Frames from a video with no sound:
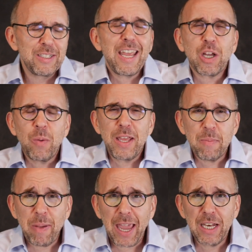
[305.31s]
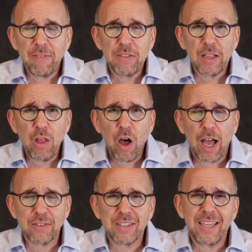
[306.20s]
take away the pain of the
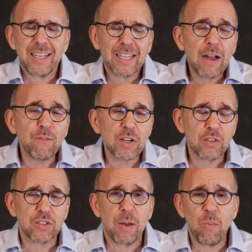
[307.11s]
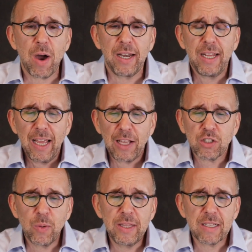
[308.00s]
loss. They can comfort us somewhat. And
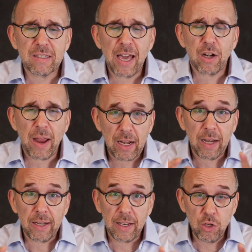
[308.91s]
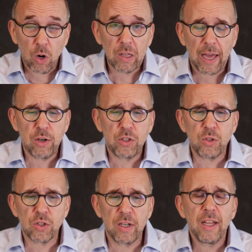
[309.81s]
so in this letter and in your letters,
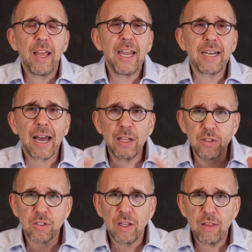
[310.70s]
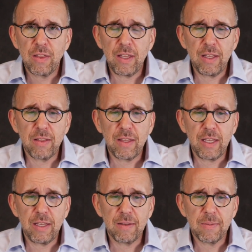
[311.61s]
you should acknowledge
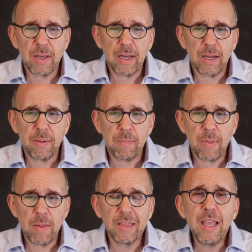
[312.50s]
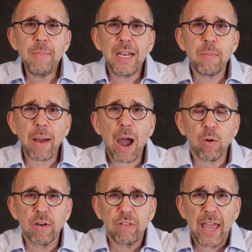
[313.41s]
the limited
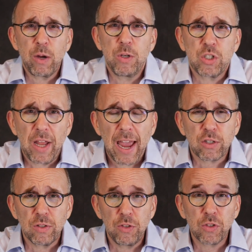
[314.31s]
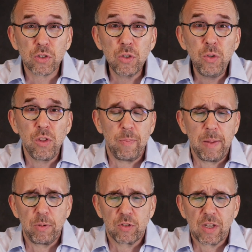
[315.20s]
power of language to actually soothe
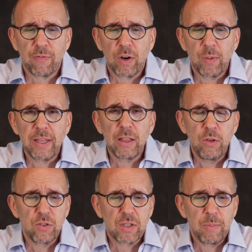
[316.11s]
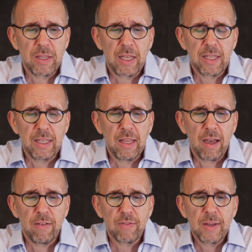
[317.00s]
people's suffering when they lose someone that they
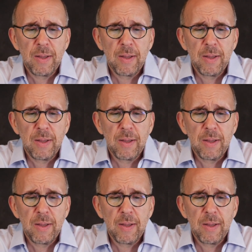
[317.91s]
love.